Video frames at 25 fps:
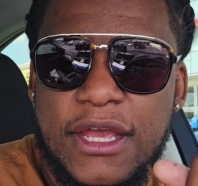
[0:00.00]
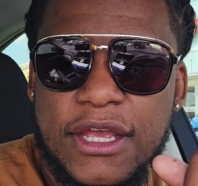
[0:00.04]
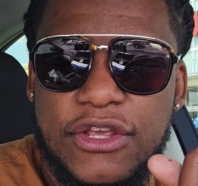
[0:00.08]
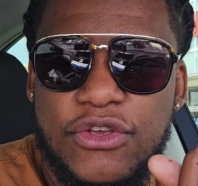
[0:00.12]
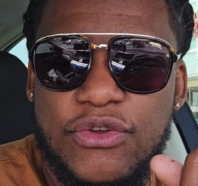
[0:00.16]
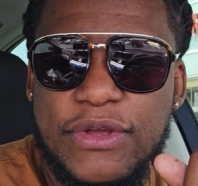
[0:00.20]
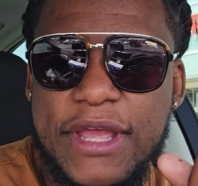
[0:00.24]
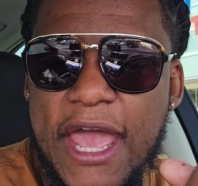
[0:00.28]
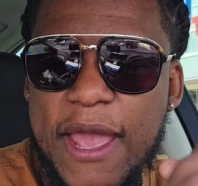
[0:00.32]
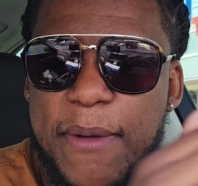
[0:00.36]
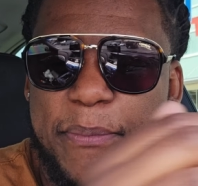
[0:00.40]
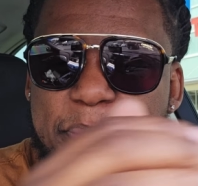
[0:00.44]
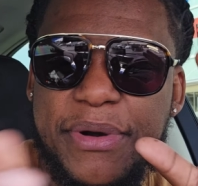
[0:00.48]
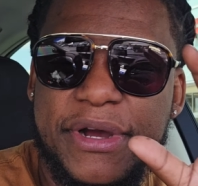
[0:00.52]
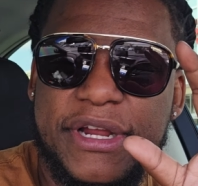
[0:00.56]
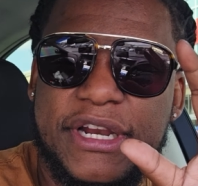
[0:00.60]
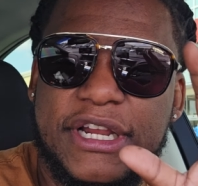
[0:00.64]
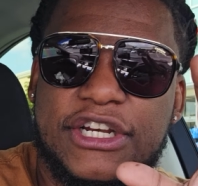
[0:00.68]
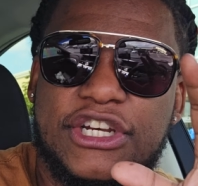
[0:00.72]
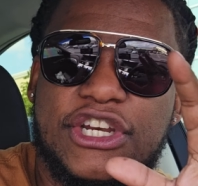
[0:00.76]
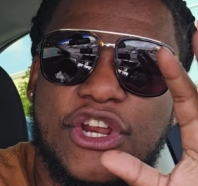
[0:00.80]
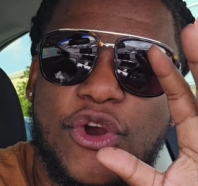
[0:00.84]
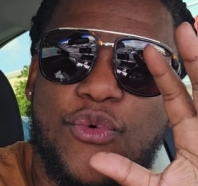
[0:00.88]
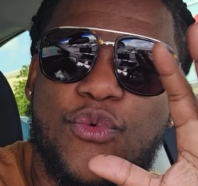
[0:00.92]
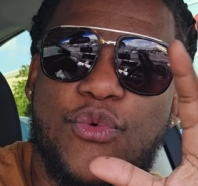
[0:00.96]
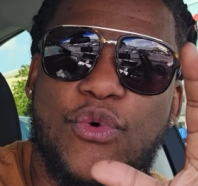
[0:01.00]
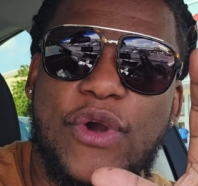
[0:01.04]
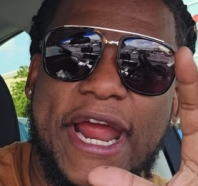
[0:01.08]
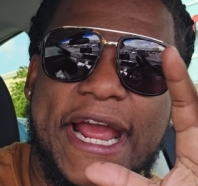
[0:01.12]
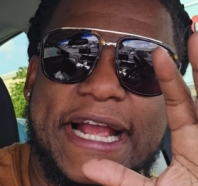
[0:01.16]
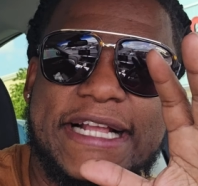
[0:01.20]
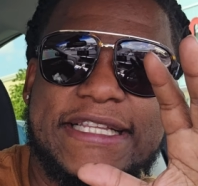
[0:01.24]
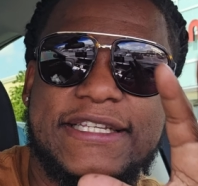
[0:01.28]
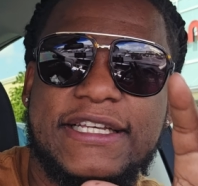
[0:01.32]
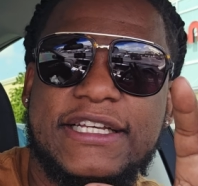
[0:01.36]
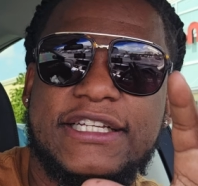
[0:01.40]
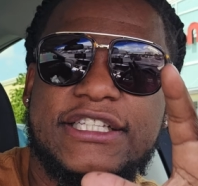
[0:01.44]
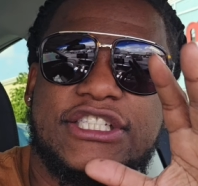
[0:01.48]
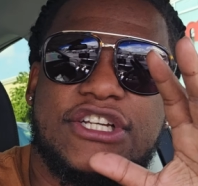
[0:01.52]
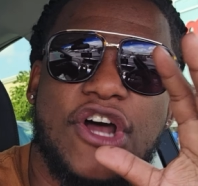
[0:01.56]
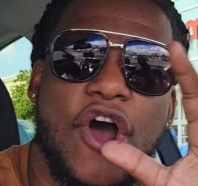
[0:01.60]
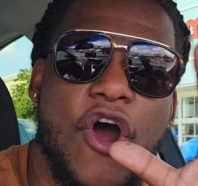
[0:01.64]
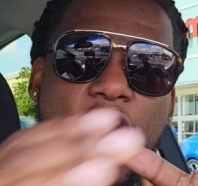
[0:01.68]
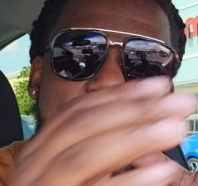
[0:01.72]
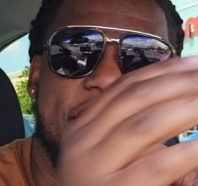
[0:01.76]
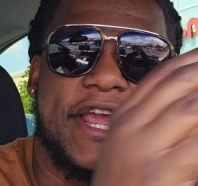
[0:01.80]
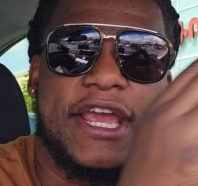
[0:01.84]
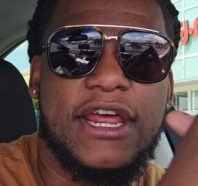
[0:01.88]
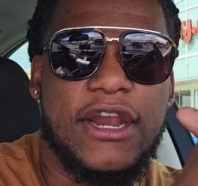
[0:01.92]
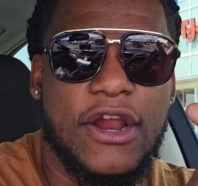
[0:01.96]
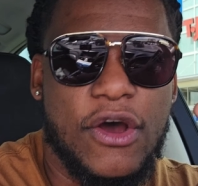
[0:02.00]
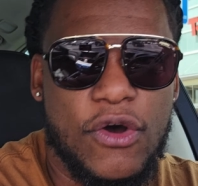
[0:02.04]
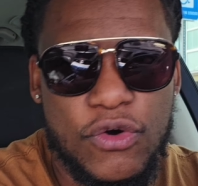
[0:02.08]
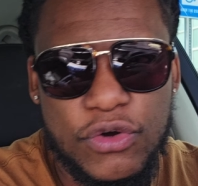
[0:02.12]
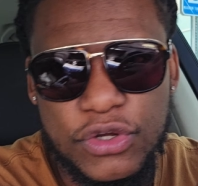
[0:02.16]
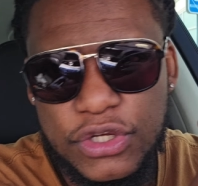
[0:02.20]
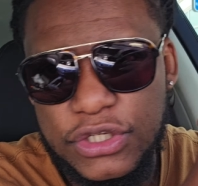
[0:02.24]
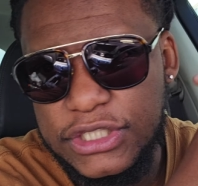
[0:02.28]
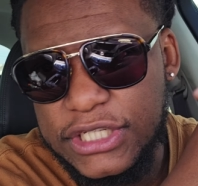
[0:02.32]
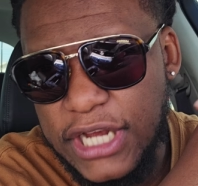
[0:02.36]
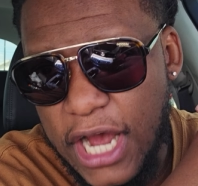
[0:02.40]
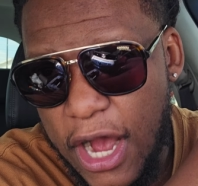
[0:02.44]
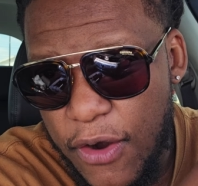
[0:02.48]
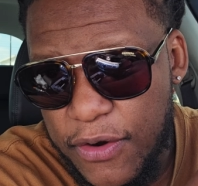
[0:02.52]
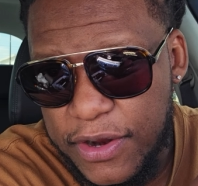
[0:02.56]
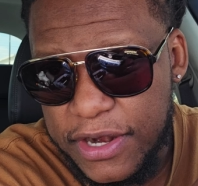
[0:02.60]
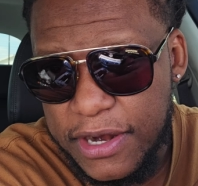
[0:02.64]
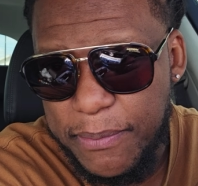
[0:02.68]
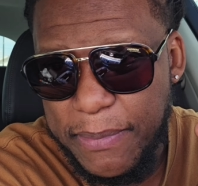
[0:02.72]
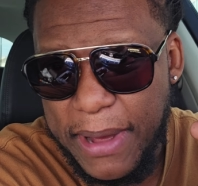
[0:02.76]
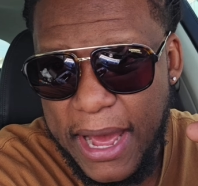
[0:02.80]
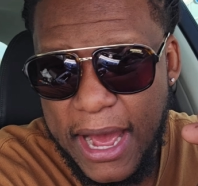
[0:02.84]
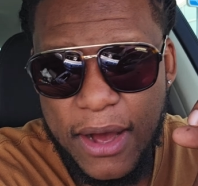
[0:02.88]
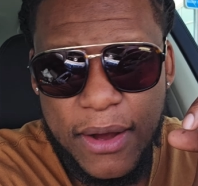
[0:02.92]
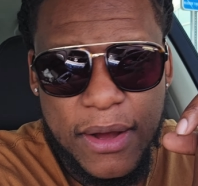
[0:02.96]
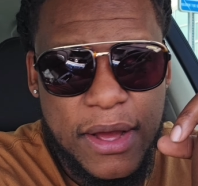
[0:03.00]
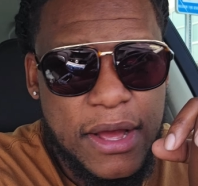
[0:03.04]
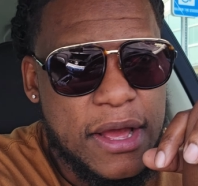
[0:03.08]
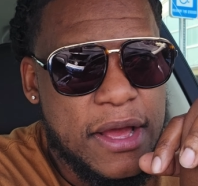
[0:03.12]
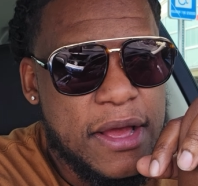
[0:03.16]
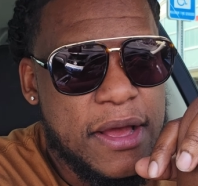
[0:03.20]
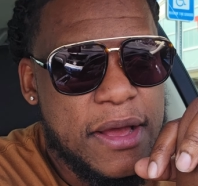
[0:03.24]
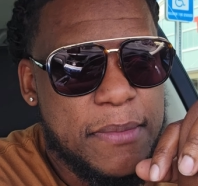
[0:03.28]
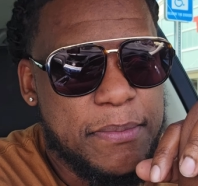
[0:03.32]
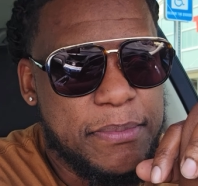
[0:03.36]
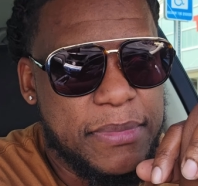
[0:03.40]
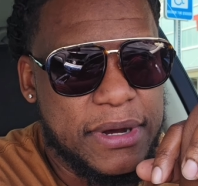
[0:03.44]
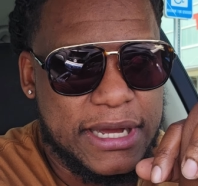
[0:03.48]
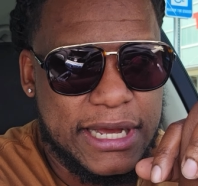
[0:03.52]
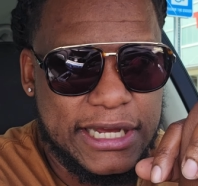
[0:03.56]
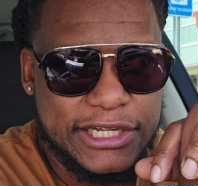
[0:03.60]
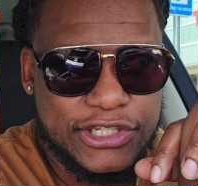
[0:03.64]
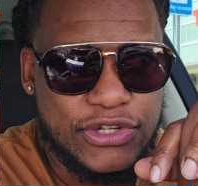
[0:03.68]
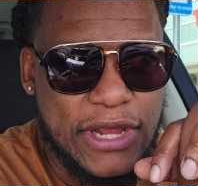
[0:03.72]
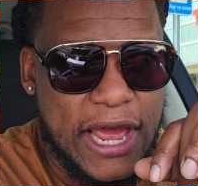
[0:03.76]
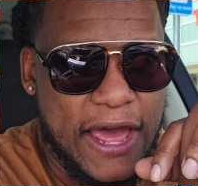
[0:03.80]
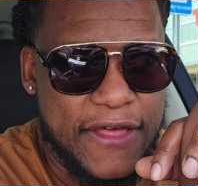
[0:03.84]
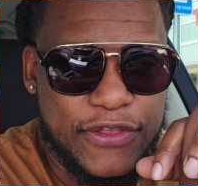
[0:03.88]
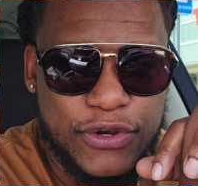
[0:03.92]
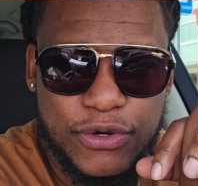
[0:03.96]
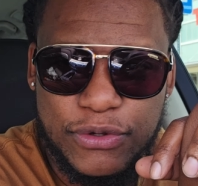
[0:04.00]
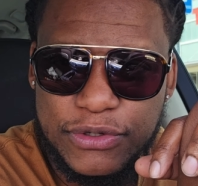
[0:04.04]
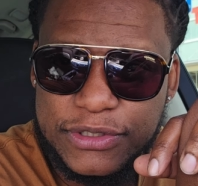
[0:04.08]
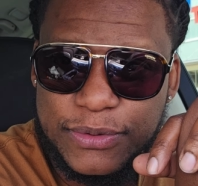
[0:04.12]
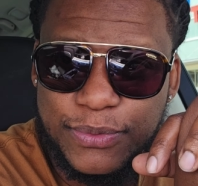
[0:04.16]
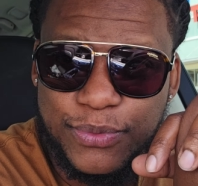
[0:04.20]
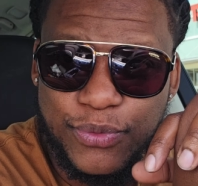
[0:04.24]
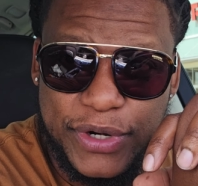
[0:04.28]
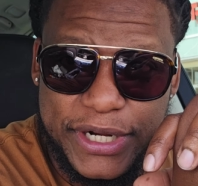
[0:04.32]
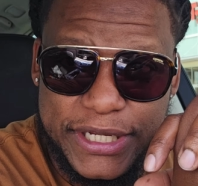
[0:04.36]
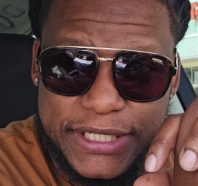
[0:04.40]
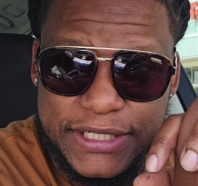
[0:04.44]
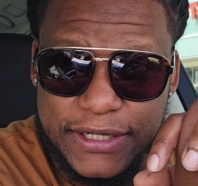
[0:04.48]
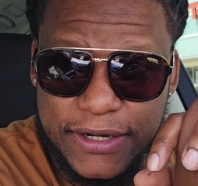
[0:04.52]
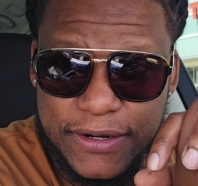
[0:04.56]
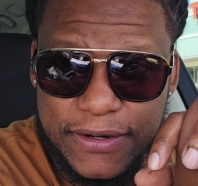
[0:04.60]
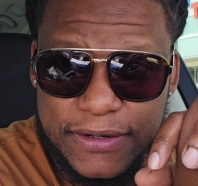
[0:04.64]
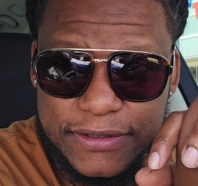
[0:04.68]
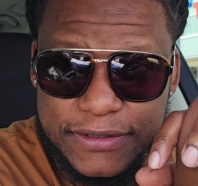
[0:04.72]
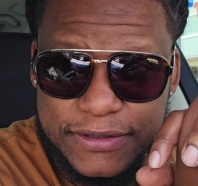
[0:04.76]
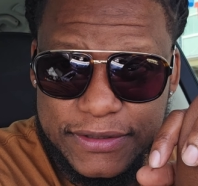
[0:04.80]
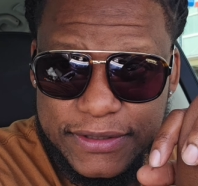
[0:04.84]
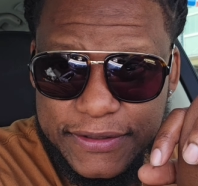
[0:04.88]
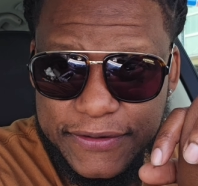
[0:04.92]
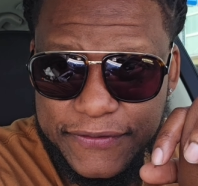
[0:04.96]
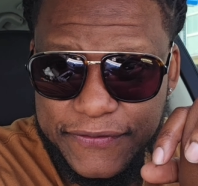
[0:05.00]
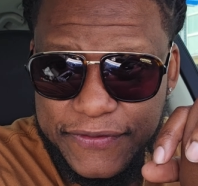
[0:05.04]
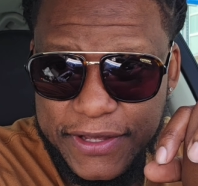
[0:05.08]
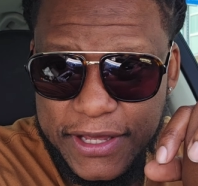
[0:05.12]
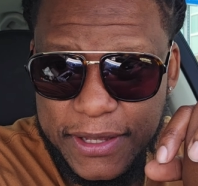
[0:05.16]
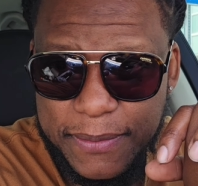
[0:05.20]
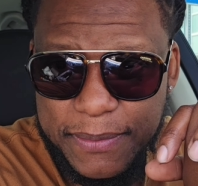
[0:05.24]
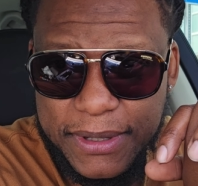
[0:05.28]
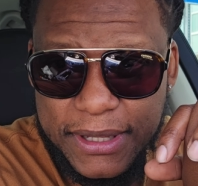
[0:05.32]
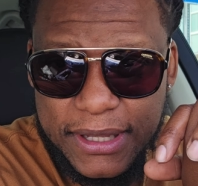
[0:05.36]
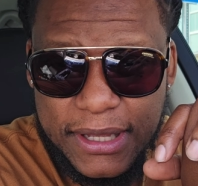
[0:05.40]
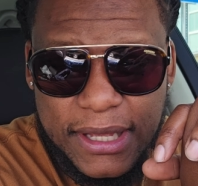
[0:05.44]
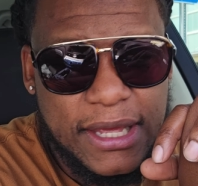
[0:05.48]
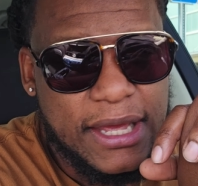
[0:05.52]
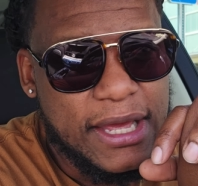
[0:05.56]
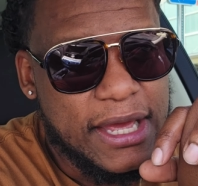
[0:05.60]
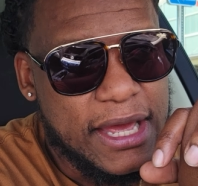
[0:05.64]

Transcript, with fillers: You can't put a direct target on who you talking about because you have to do some research. You feel me?